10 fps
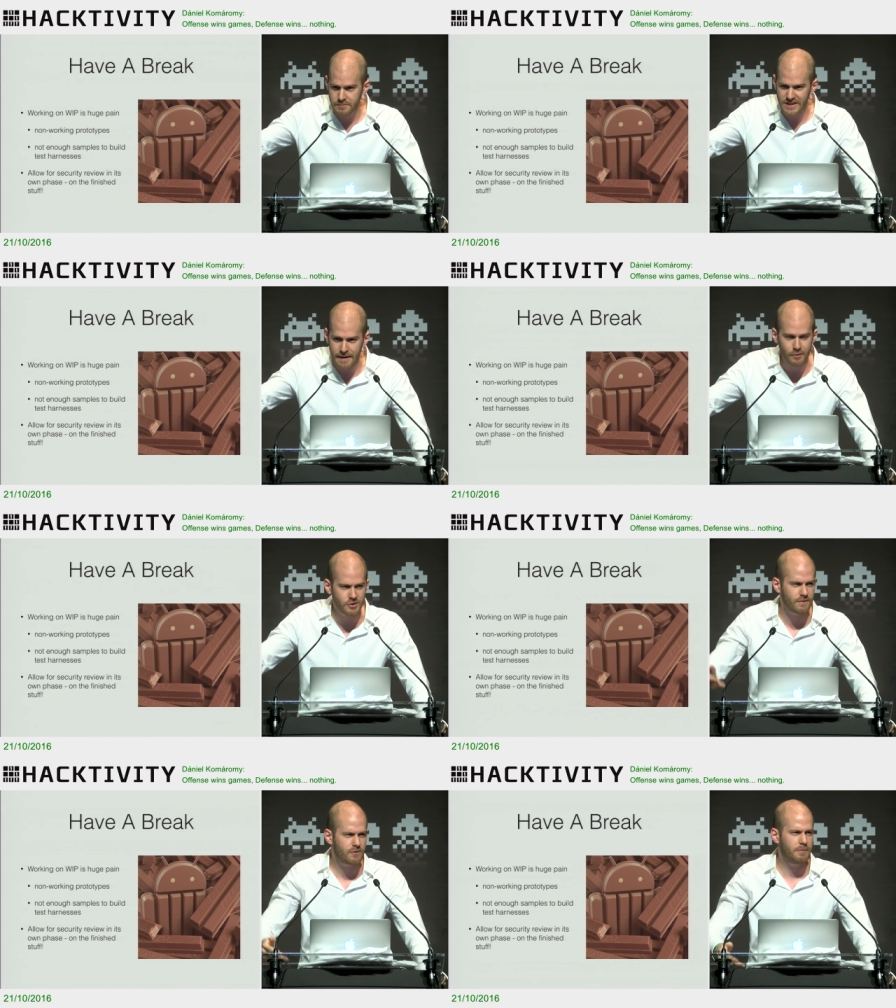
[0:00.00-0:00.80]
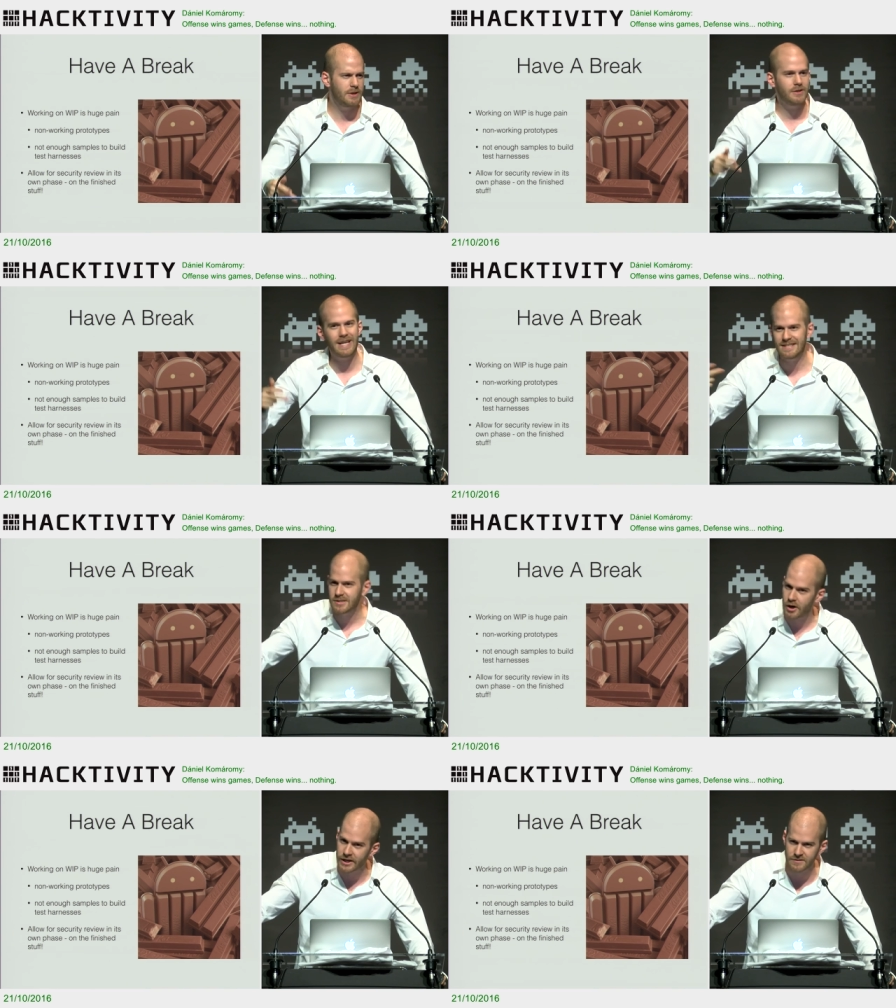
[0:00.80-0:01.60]
samples of to build a test
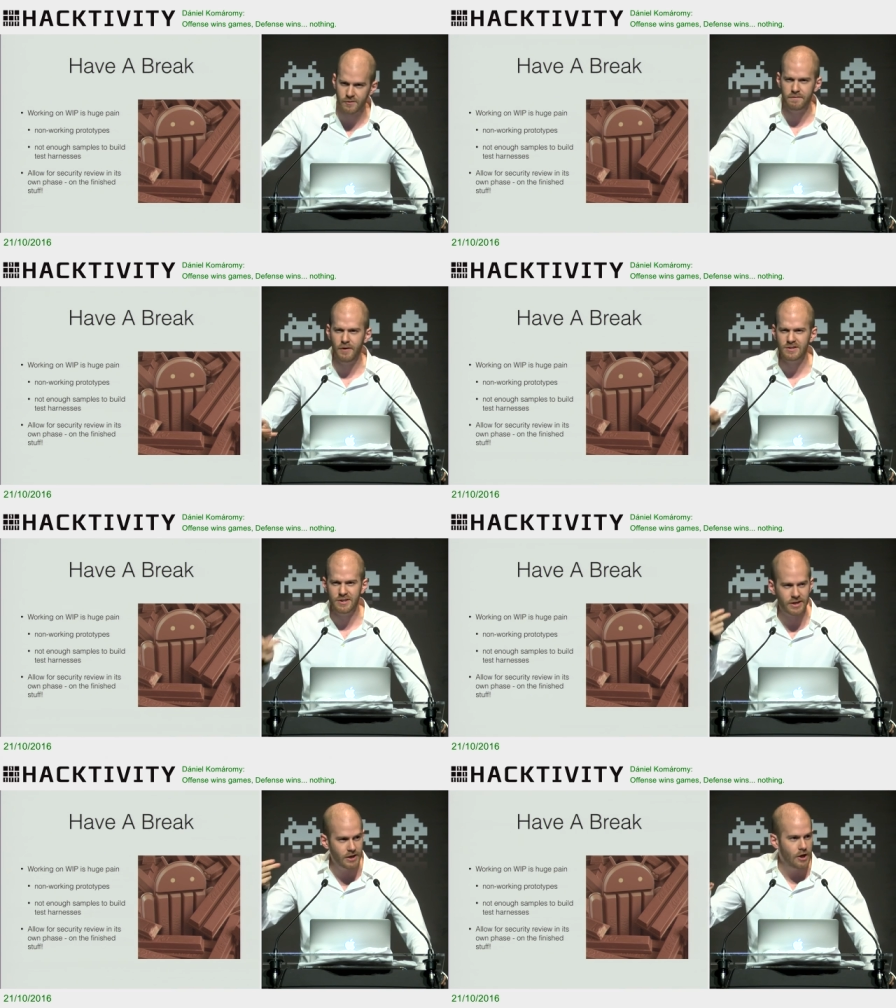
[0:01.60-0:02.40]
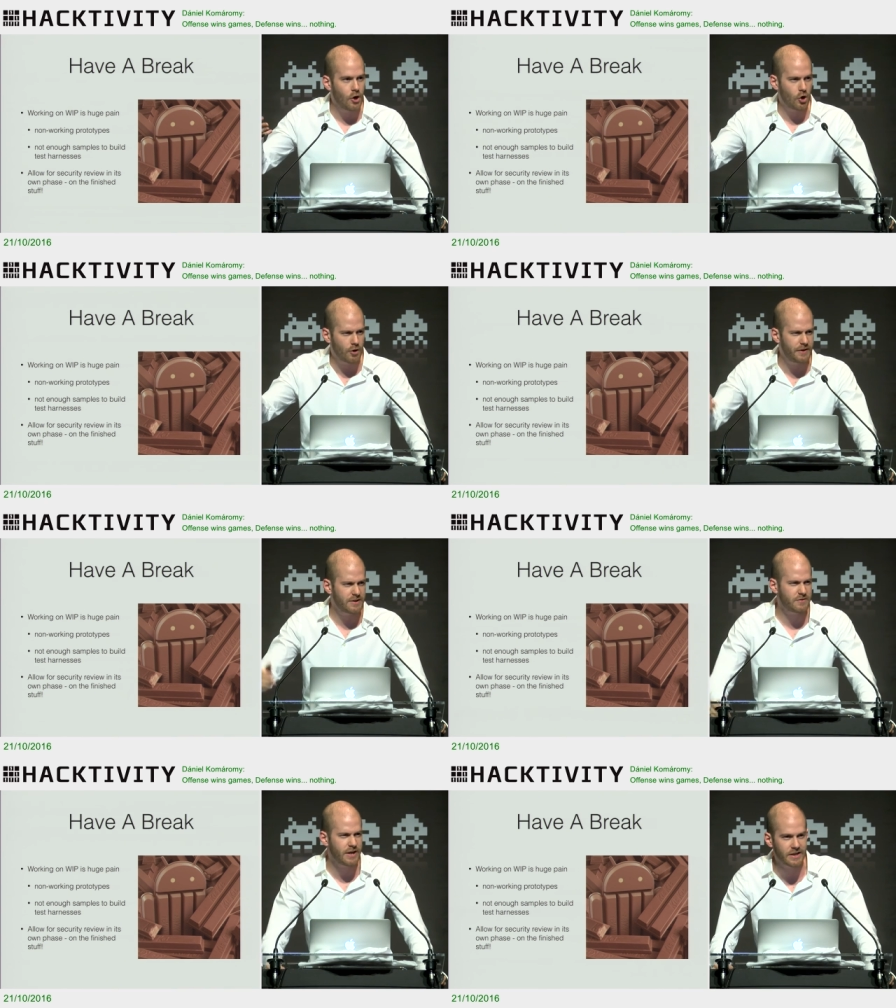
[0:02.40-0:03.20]
harness for fuzzing, all of
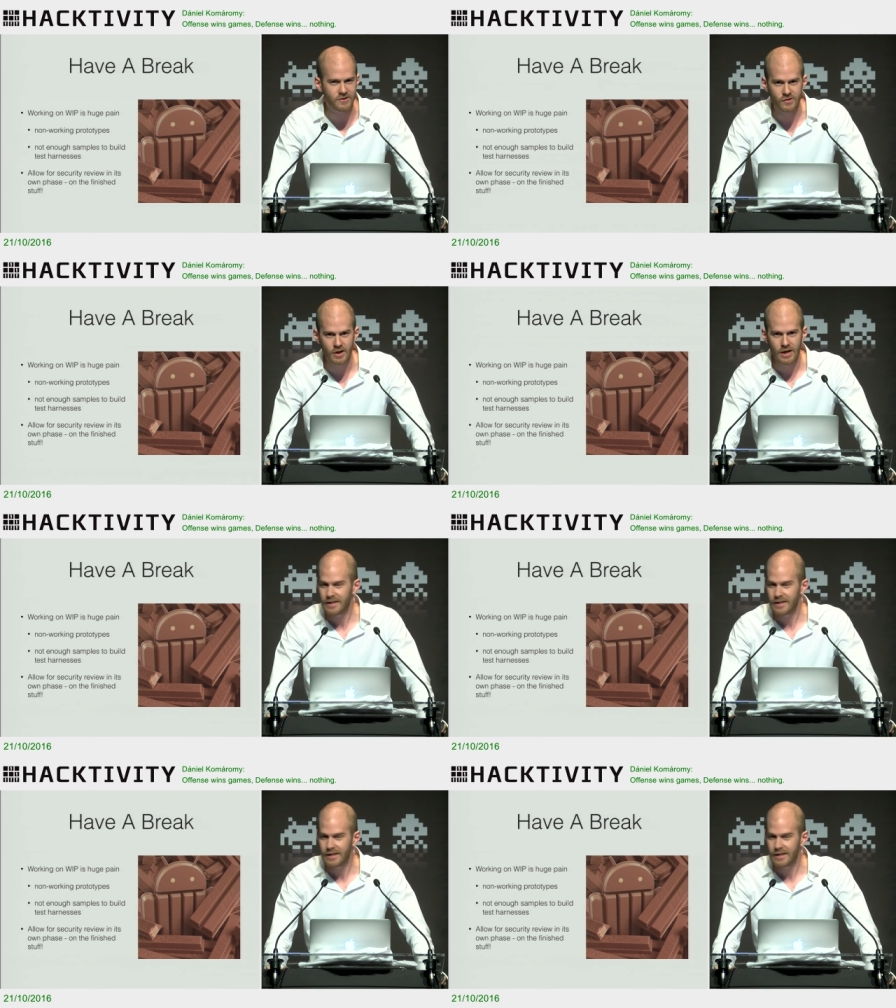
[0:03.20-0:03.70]
these things.